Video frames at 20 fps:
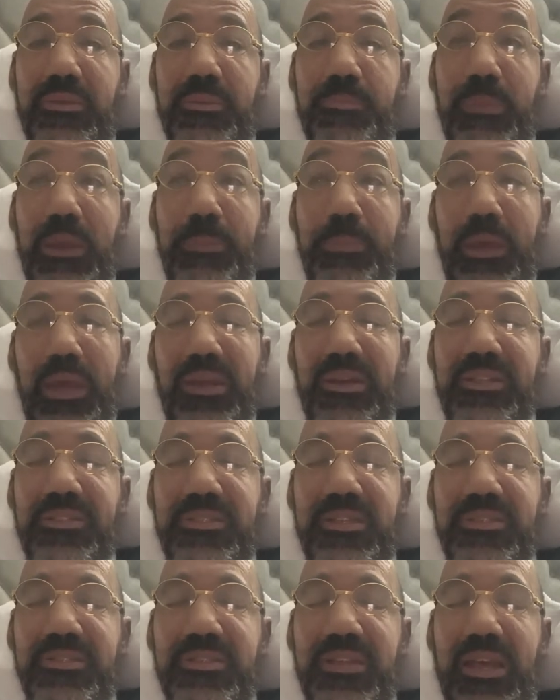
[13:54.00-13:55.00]
body
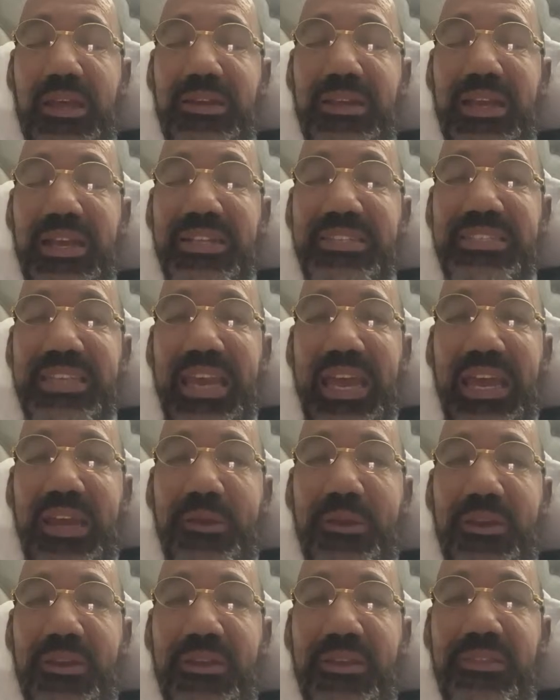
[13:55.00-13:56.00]
does not attack
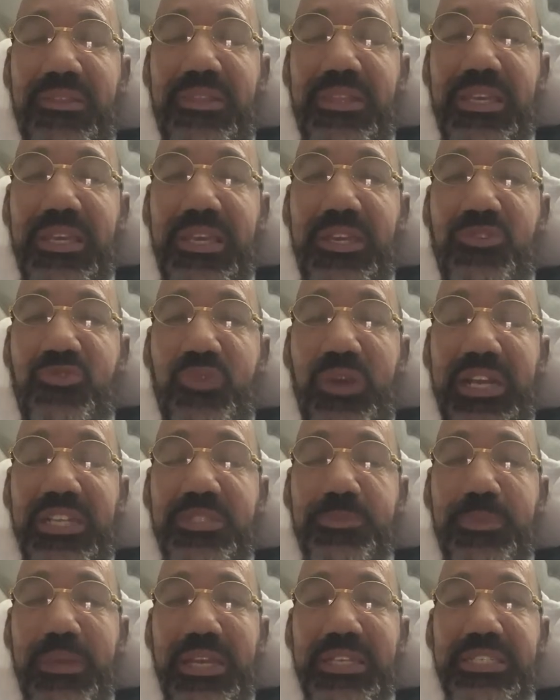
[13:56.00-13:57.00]
the
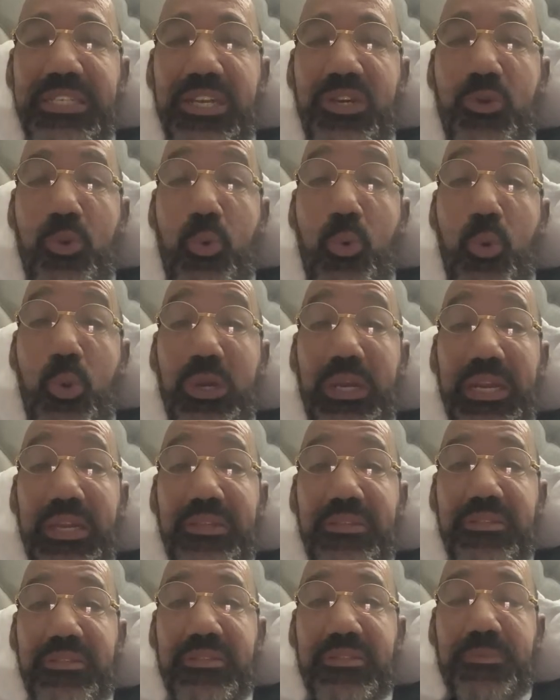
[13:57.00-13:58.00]
transplanted
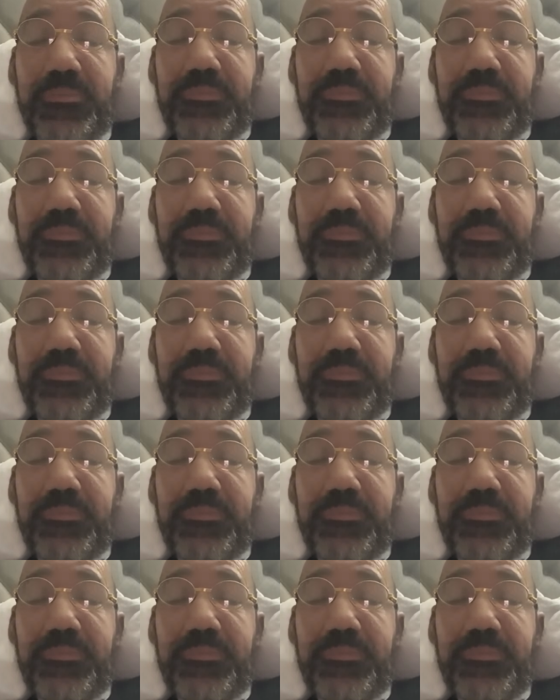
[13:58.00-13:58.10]
organs.